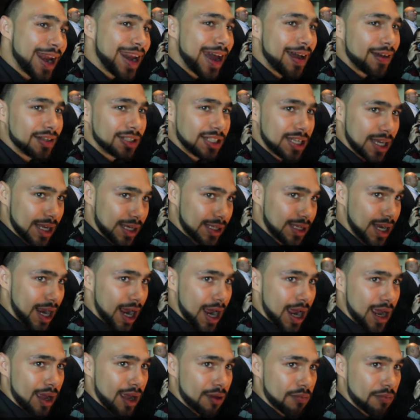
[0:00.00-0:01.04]
out of 10
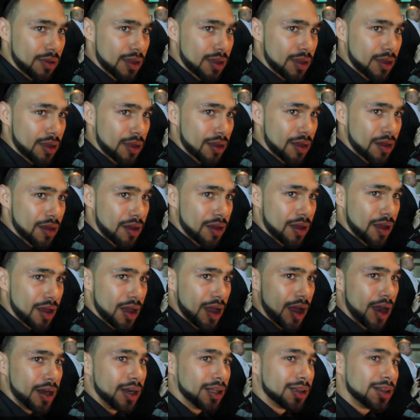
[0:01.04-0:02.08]
times,
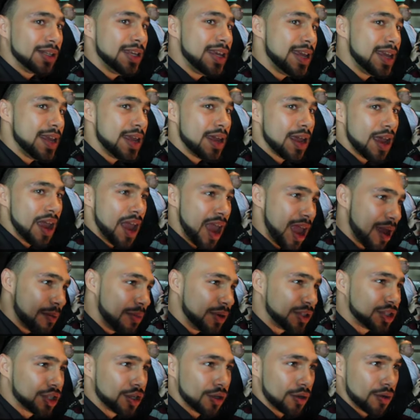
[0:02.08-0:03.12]
an elite
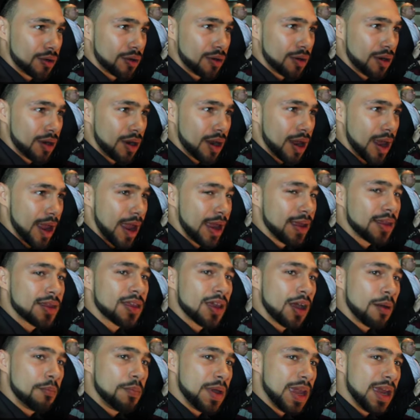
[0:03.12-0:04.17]
amateur ends
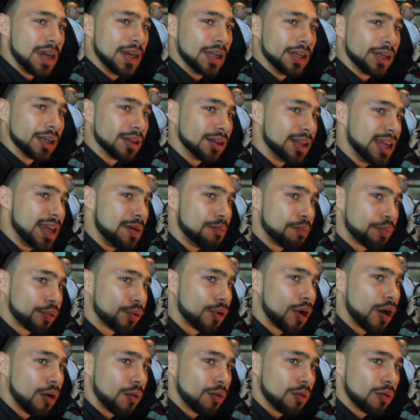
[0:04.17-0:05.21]
up being an elite
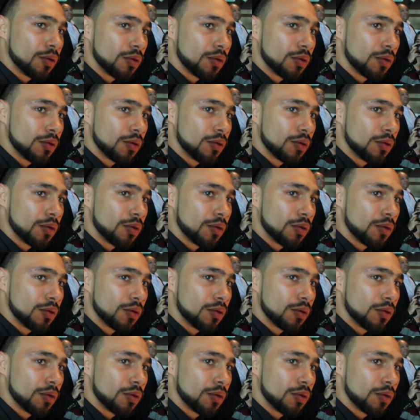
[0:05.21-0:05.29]
pro.